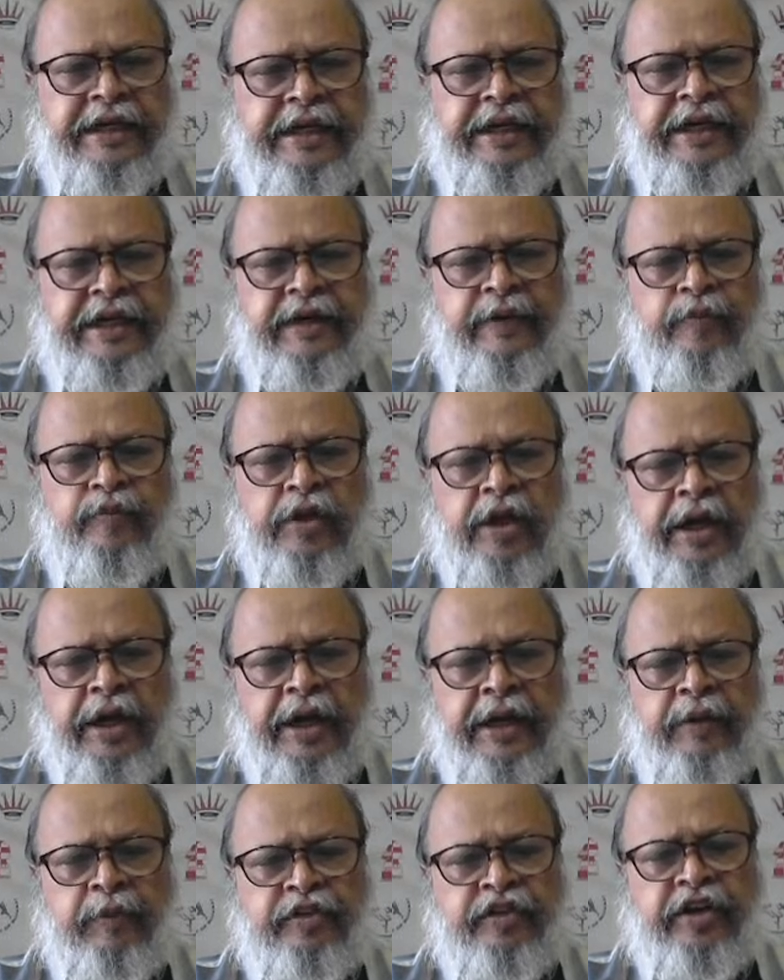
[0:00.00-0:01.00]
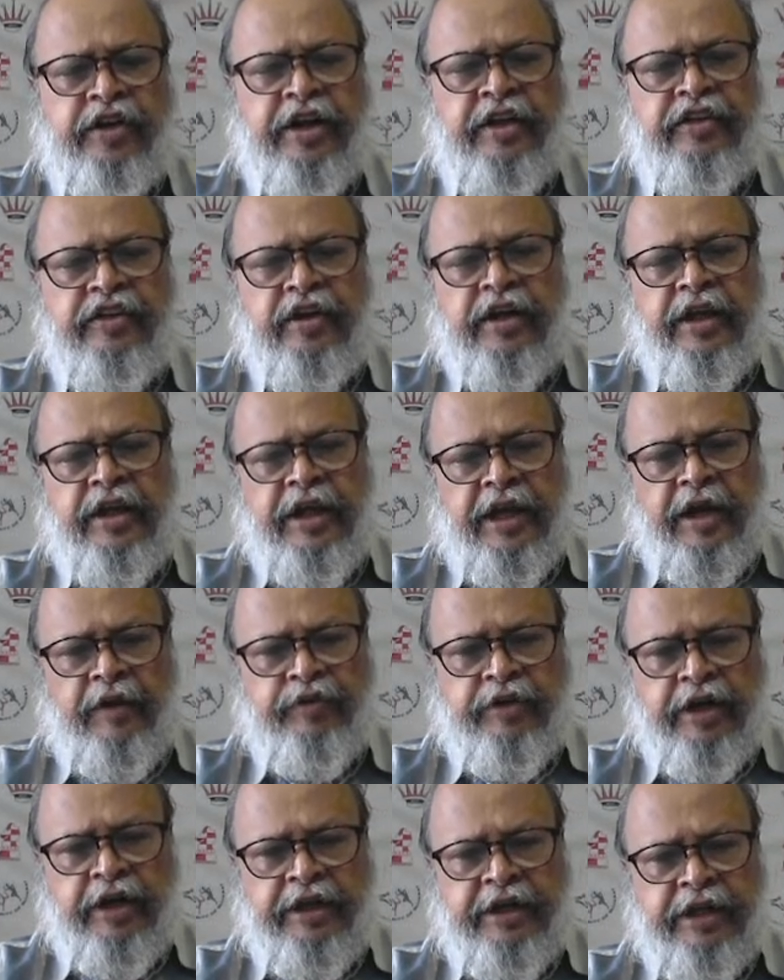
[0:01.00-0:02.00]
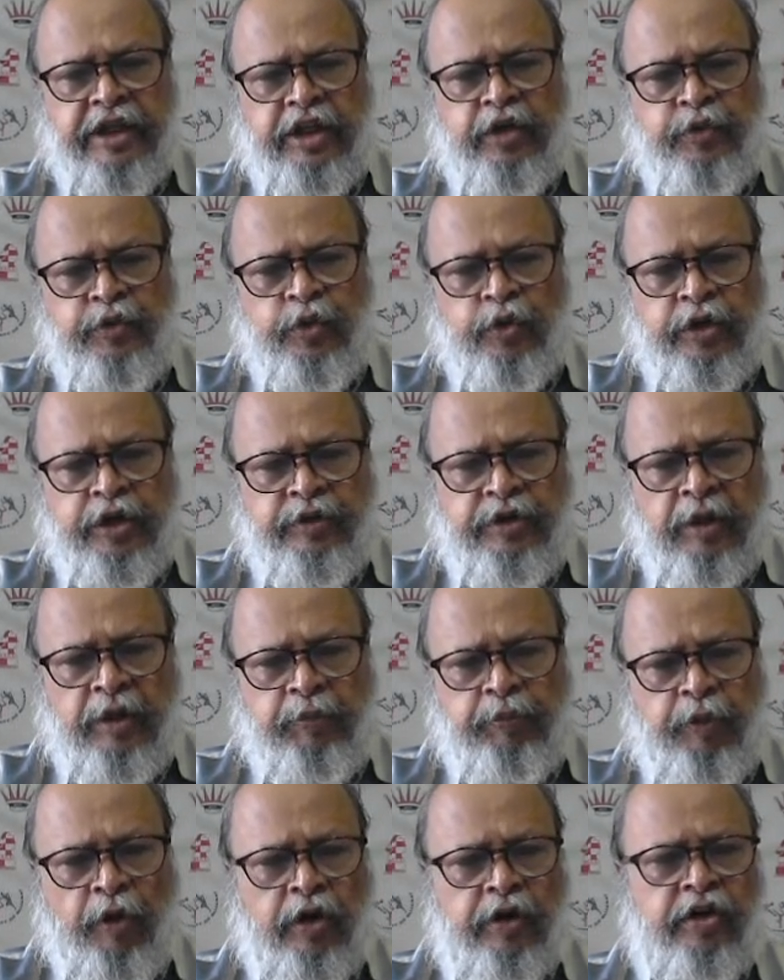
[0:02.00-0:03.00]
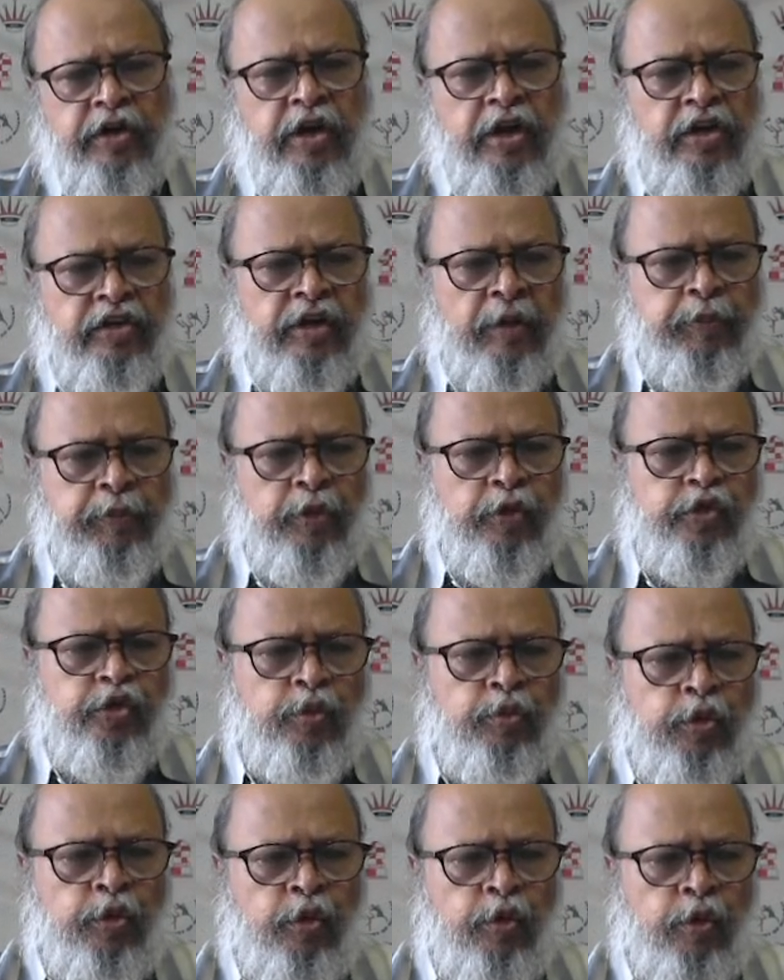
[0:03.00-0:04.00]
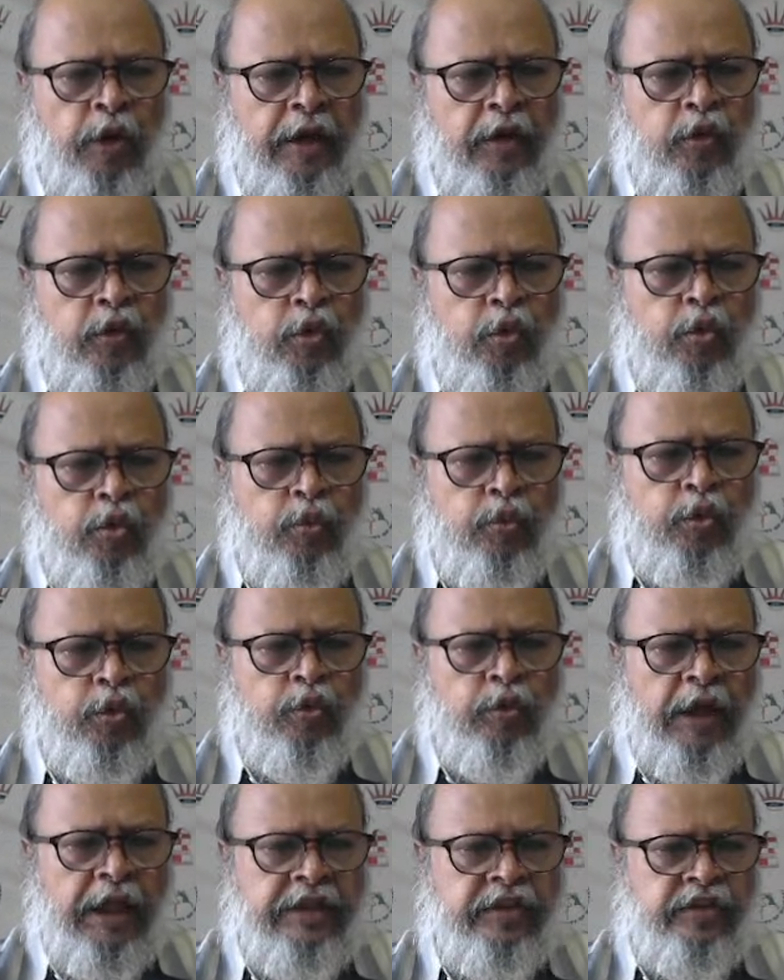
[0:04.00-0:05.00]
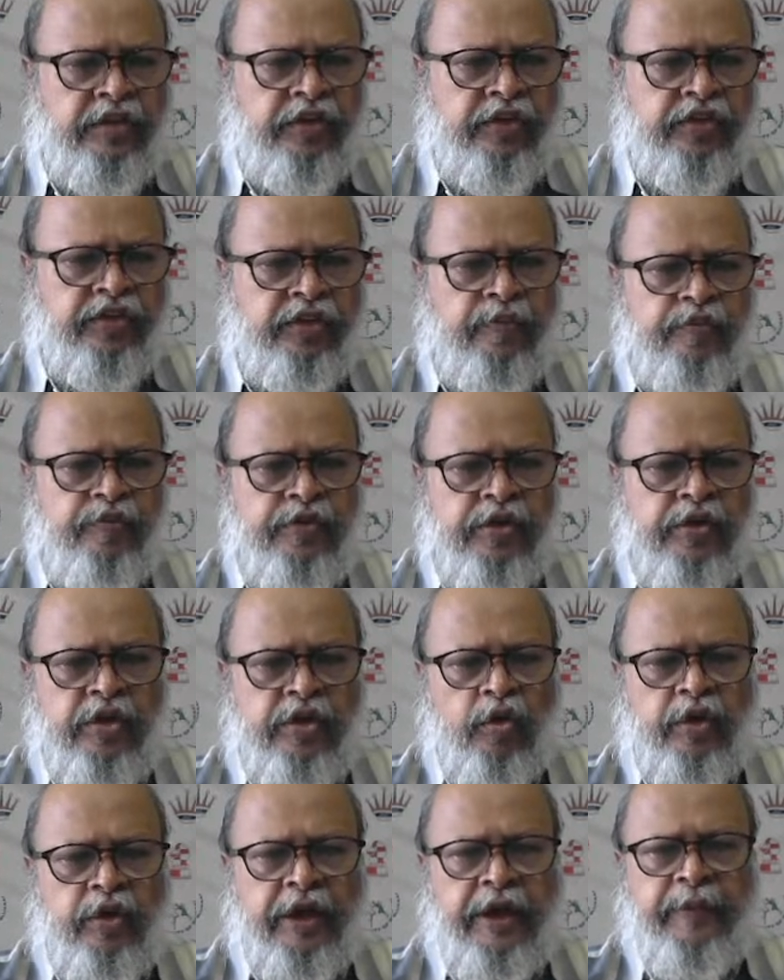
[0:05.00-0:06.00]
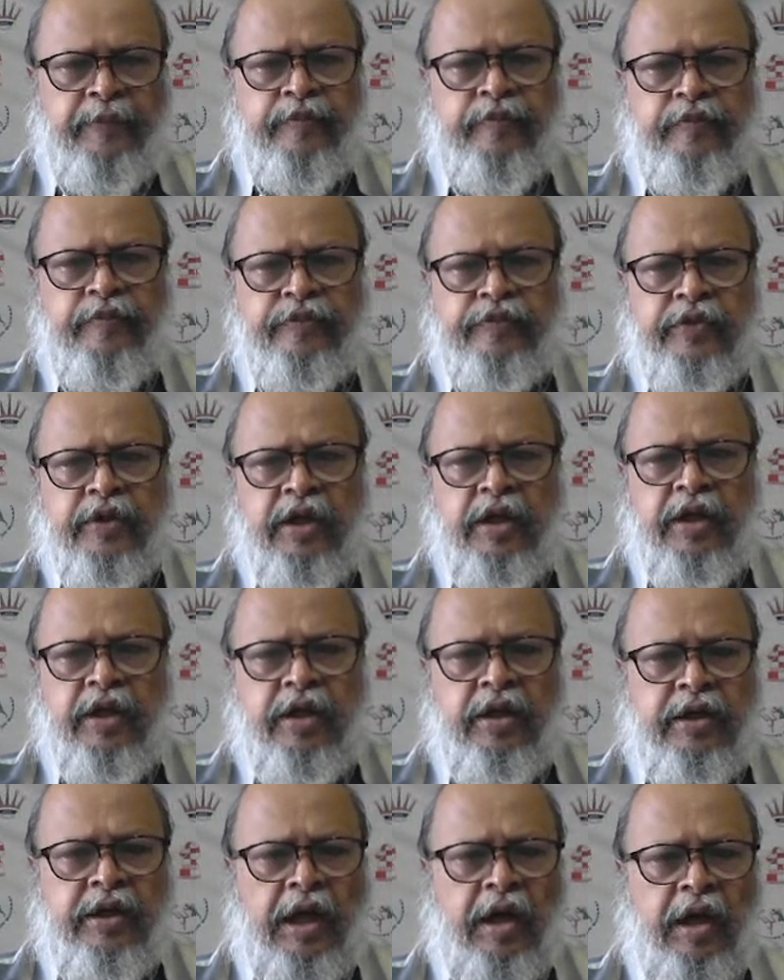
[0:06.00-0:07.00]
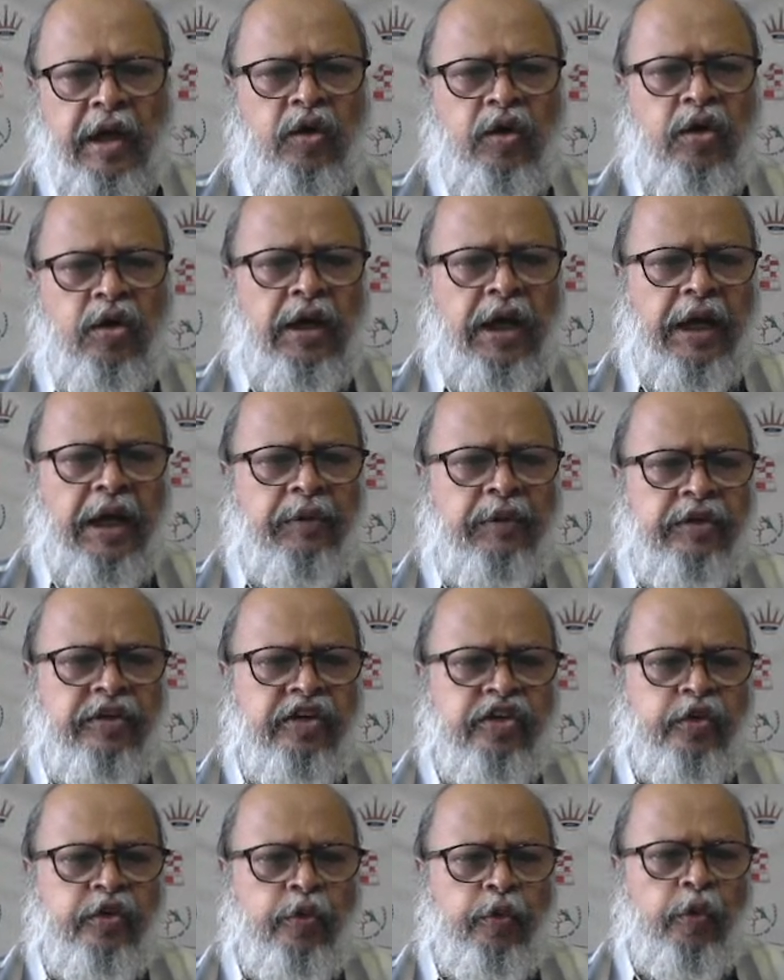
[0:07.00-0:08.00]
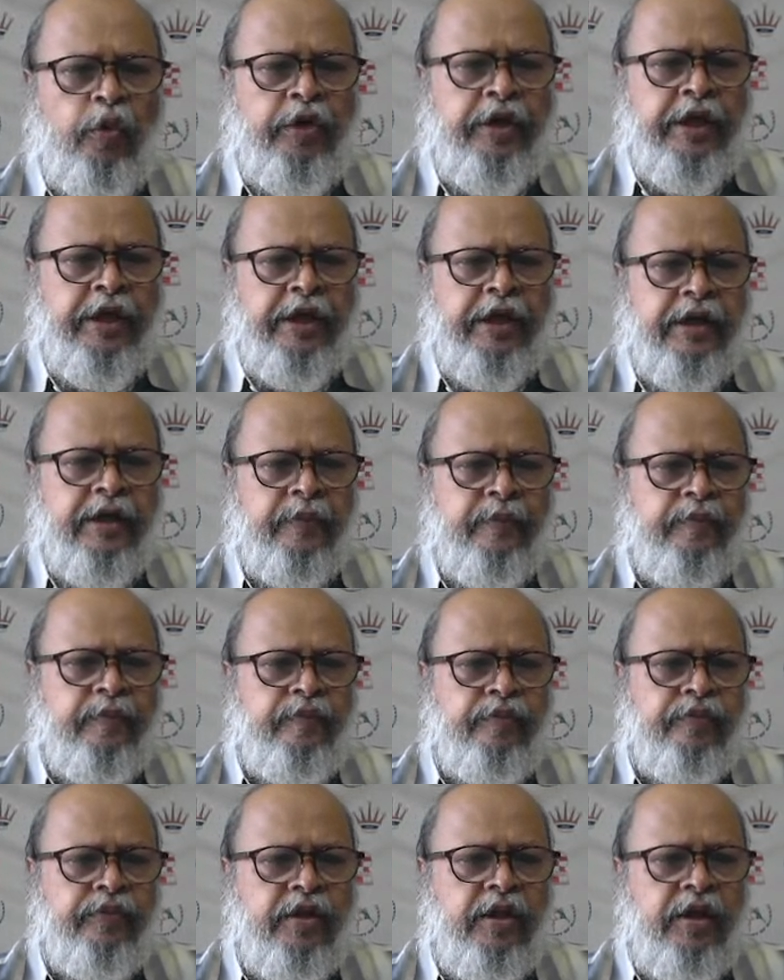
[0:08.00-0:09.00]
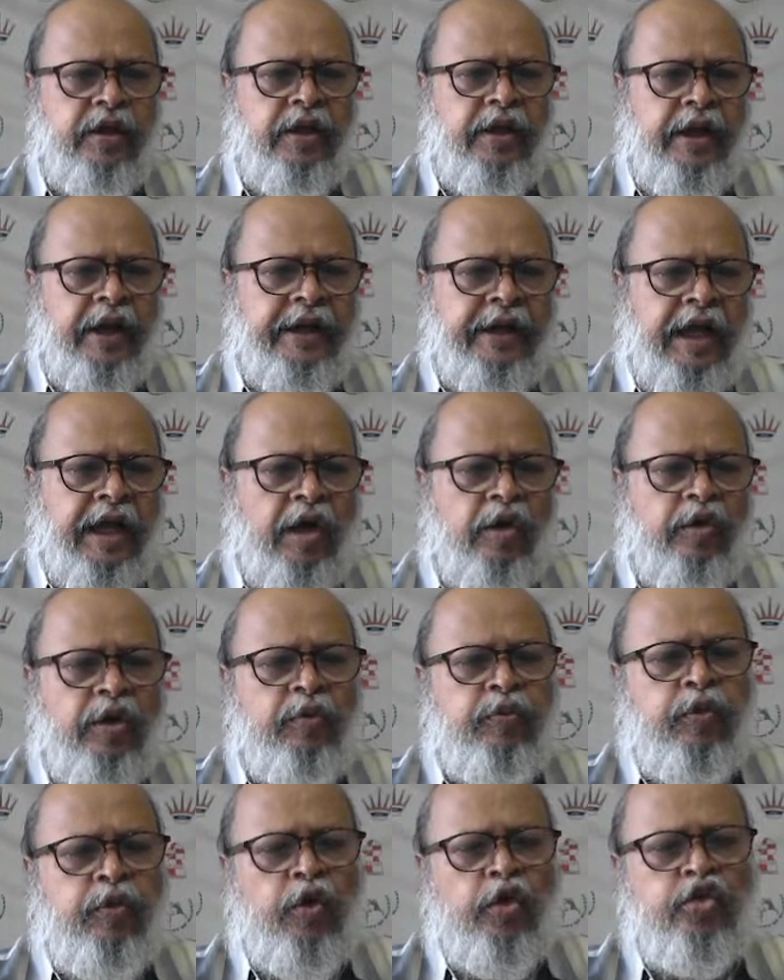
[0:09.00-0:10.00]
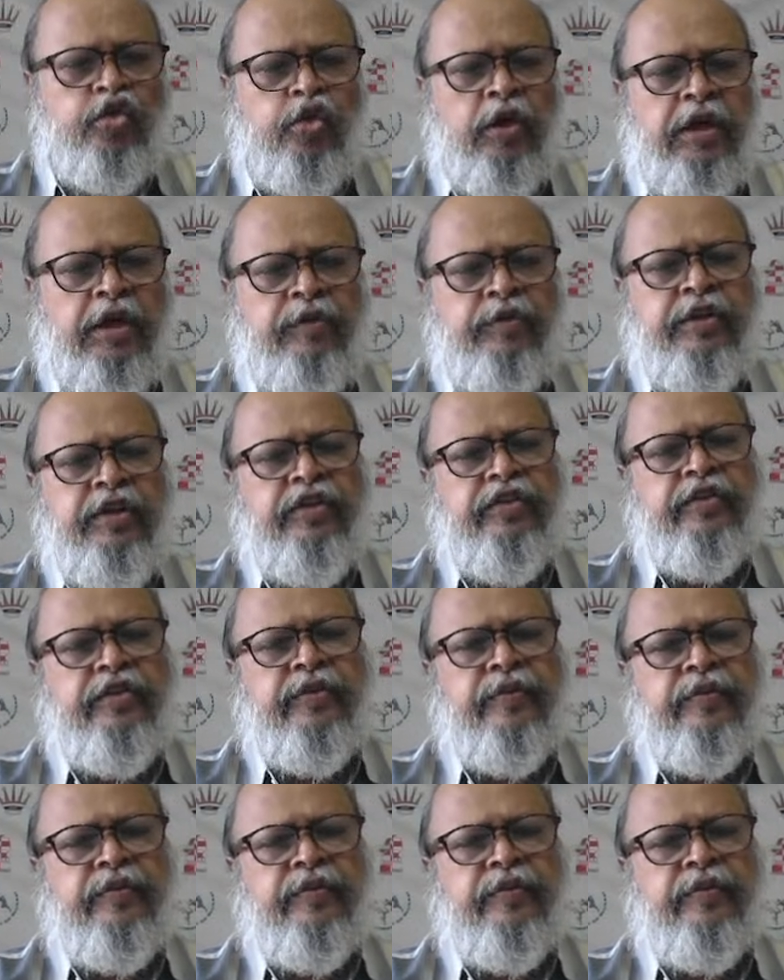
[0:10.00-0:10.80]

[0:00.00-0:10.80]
it, and after, if you give the pawn, suppose you move like this. Okay. Now I will just go here, and now you are forced to leave this.